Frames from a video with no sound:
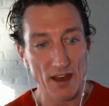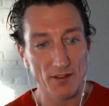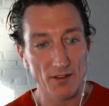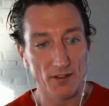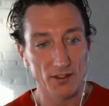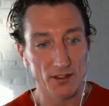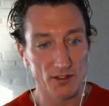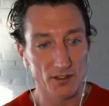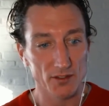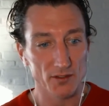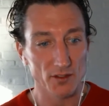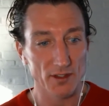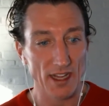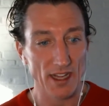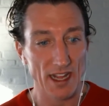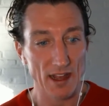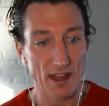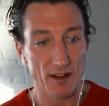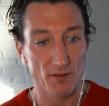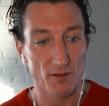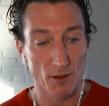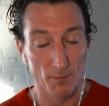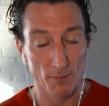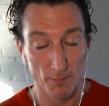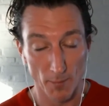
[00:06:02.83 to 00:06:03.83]

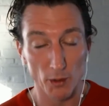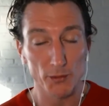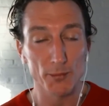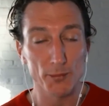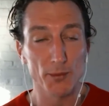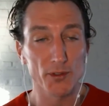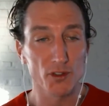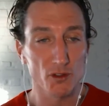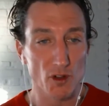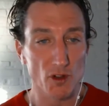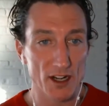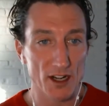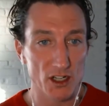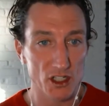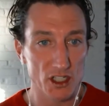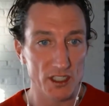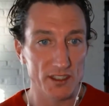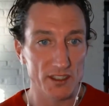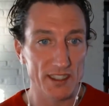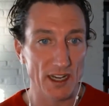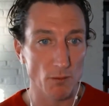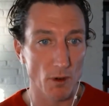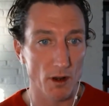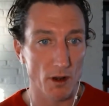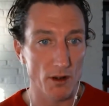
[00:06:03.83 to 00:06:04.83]
have multiple strategies
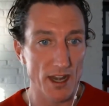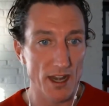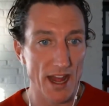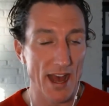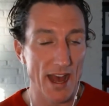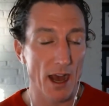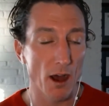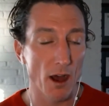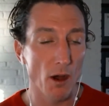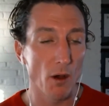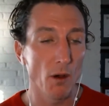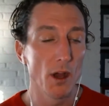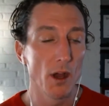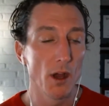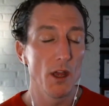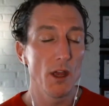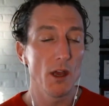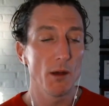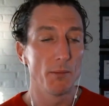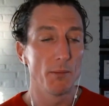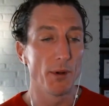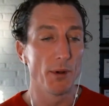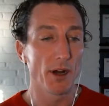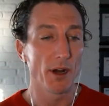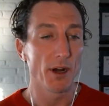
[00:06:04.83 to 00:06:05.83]
they run now,
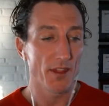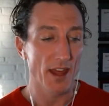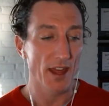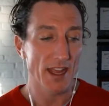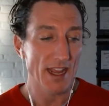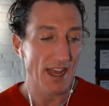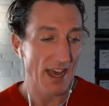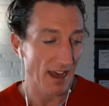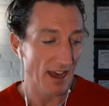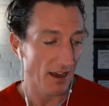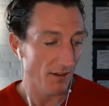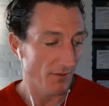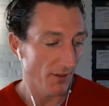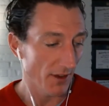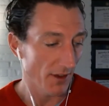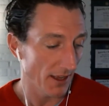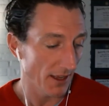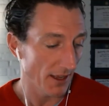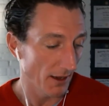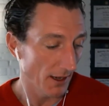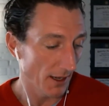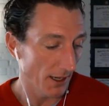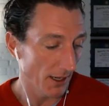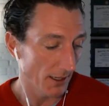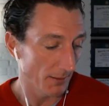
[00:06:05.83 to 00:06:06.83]
but they have
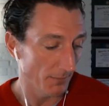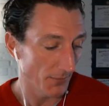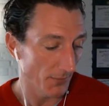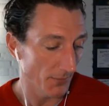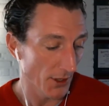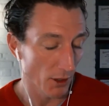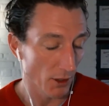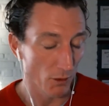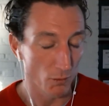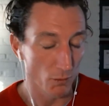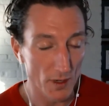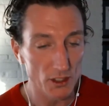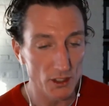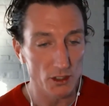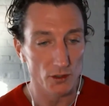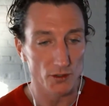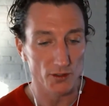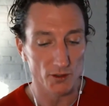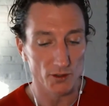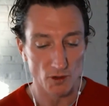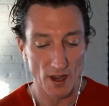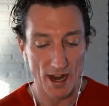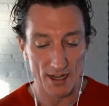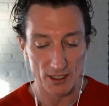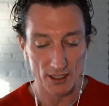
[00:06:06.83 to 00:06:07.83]
their original
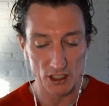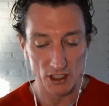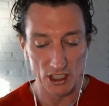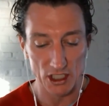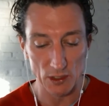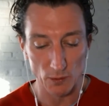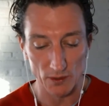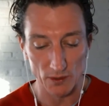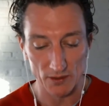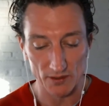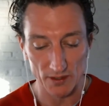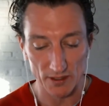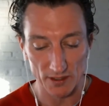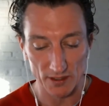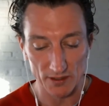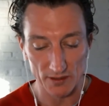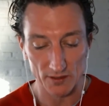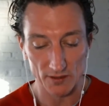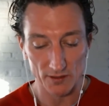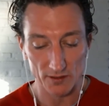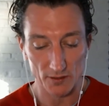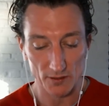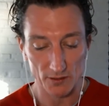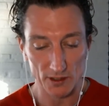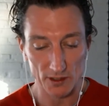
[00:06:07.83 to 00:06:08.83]
strategy was
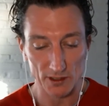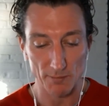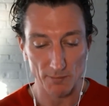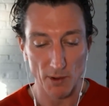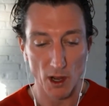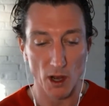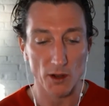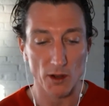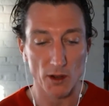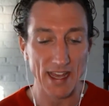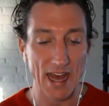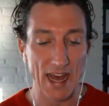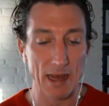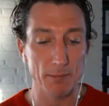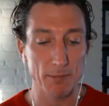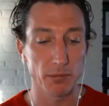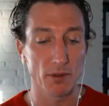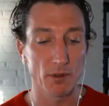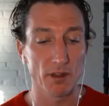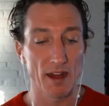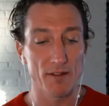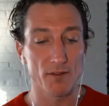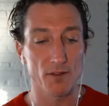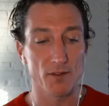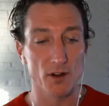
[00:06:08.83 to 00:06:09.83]
this small cap
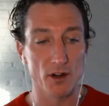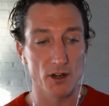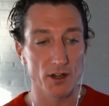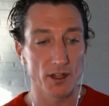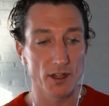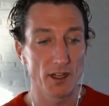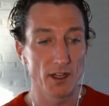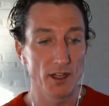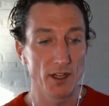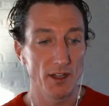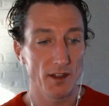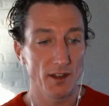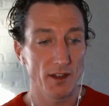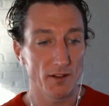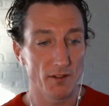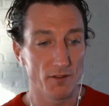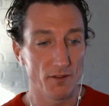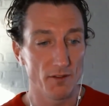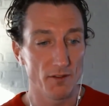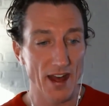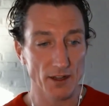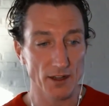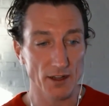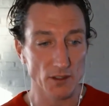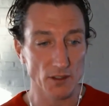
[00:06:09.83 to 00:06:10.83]
levered
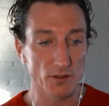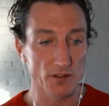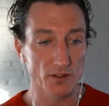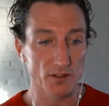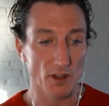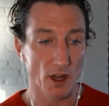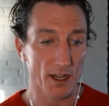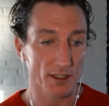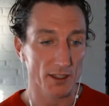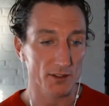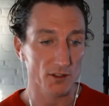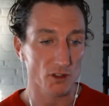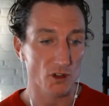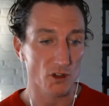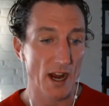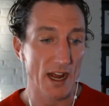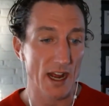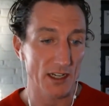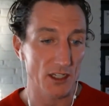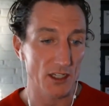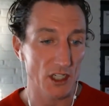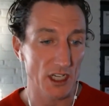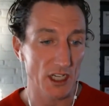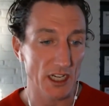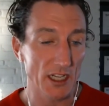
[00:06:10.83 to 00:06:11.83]
value stock
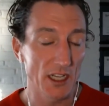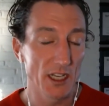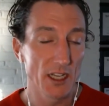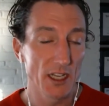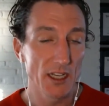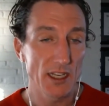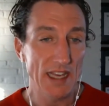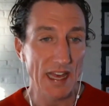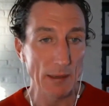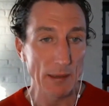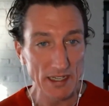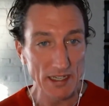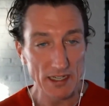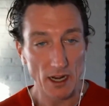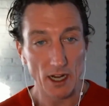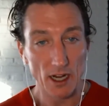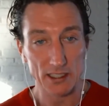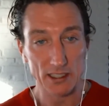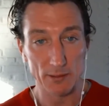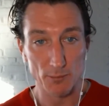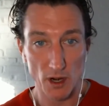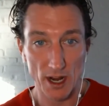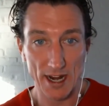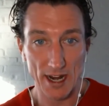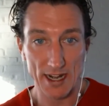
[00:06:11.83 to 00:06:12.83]
strategy. And we talked
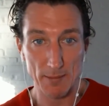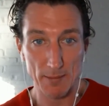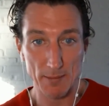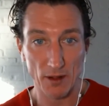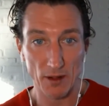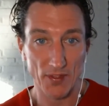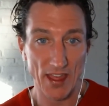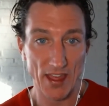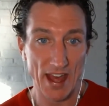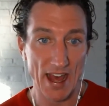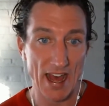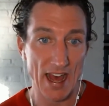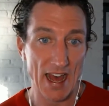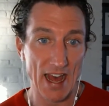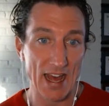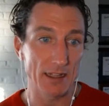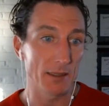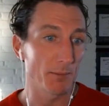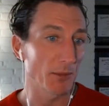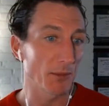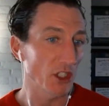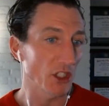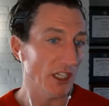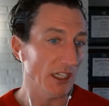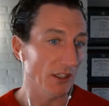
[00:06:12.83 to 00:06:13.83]
to Brian about that
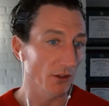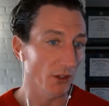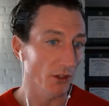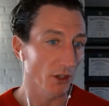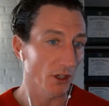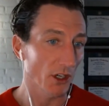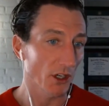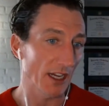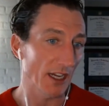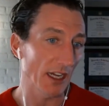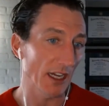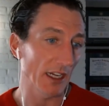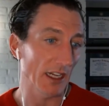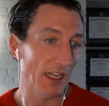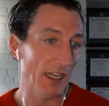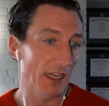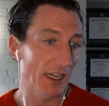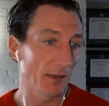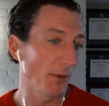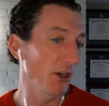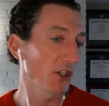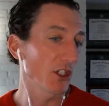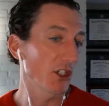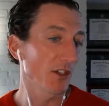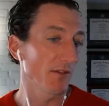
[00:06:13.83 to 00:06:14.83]
and machine learning and a
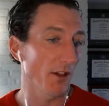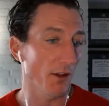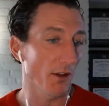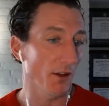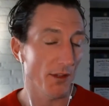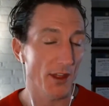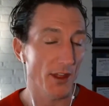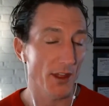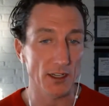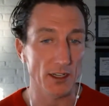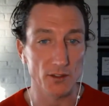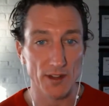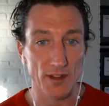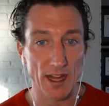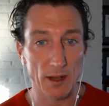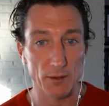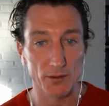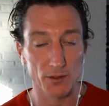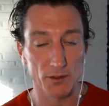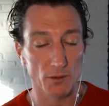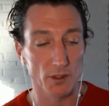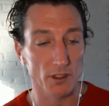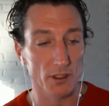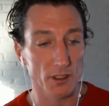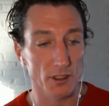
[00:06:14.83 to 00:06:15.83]
bunch of other things. So that was
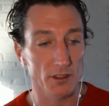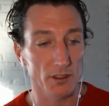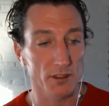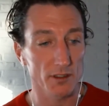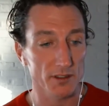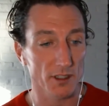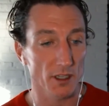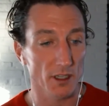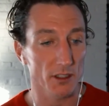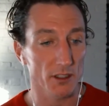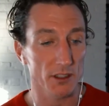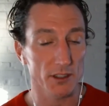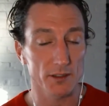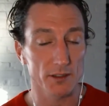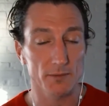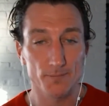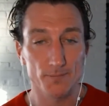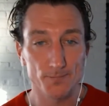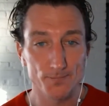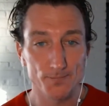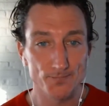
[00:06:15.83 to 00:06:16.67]
a really good discussion.